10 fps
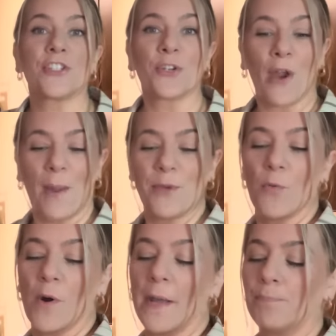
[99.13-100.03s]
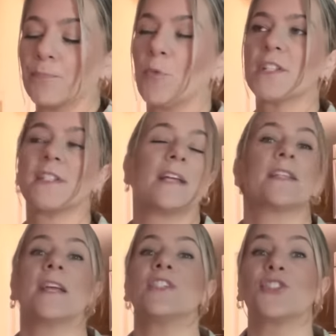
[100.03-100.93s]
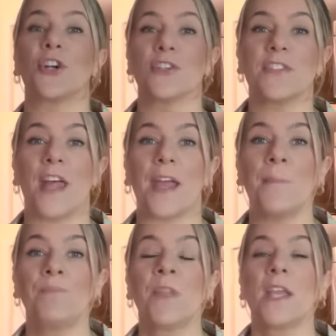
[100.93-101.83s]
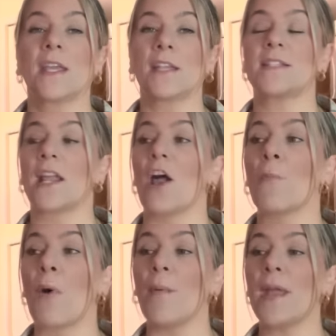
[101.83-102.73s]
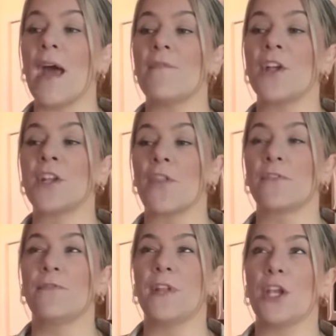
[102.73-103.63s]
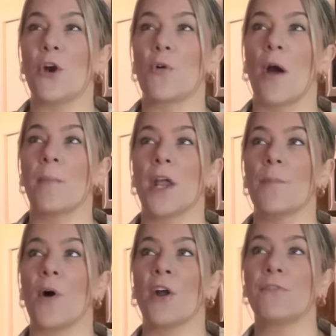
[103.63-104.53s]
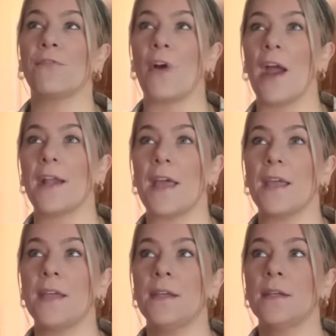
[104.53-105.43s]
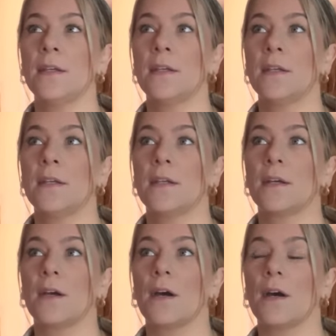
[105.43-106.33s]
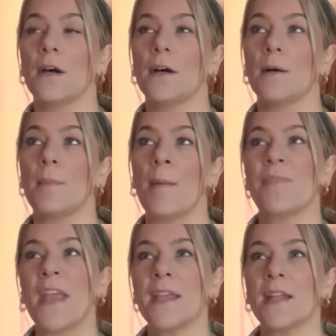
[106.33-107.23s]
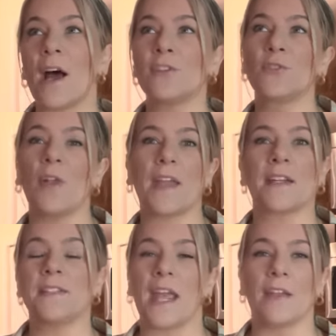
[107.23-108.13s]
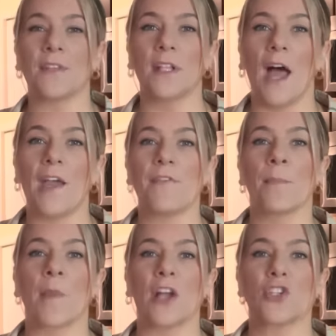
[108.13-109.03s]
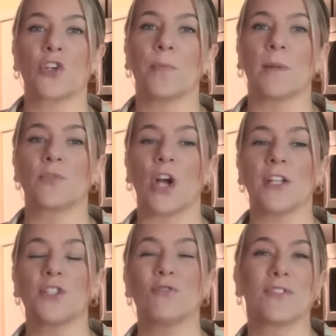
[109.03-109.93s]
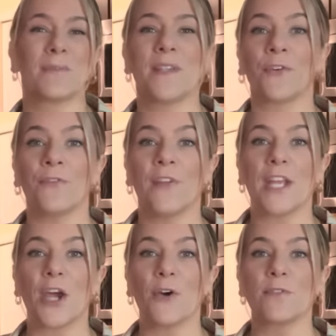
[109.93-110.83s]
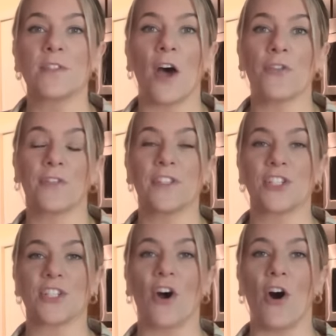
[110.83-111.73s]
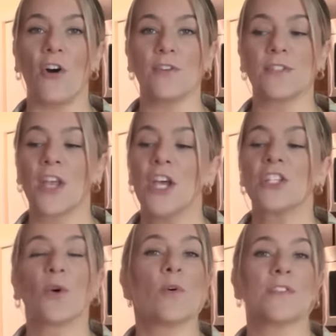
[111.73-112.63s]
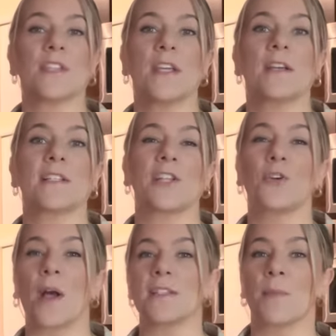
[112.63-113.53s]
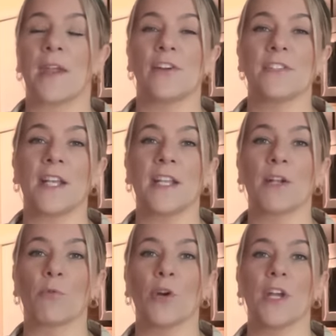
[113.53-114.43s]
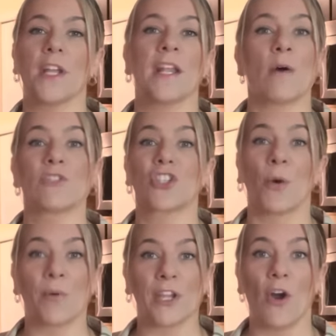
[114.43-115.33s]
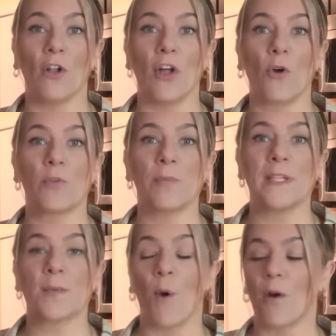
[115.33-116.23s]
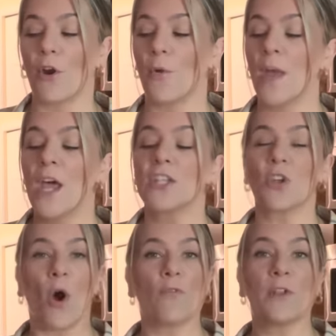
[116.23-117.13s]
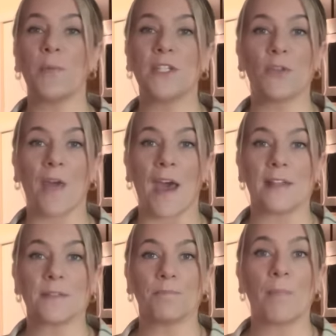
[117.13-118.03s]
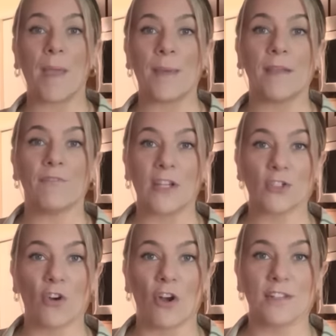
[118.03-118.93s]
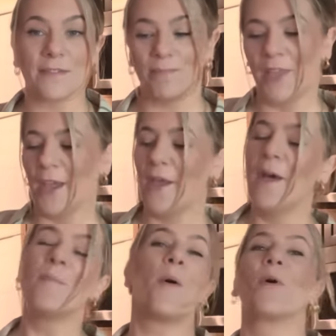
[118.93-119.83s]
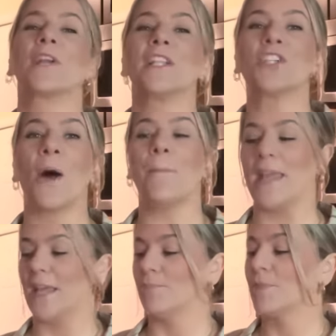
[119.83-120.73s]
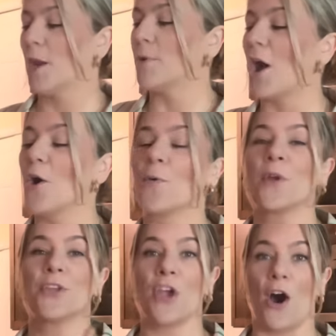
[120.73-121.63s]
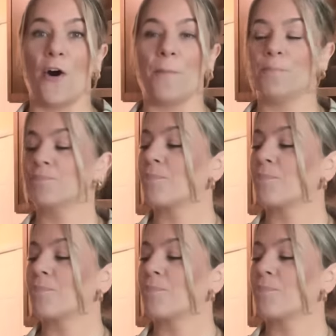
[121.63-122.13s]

so grab you one. What is it? Today is Thursday. Get excited. I'll probably have another video coming up on Friday. I'm thinking I'll do like a day in the life. I'm not sure, but I'm trying to do some different videos other than just hauls. So we'll see, because I do got some errands I need to run and I was just gonna bring y'all along with me tomorrow. So hopefully we do that. Maybe, fingers crossed. But we're gonna jump in. Here we go, y'all.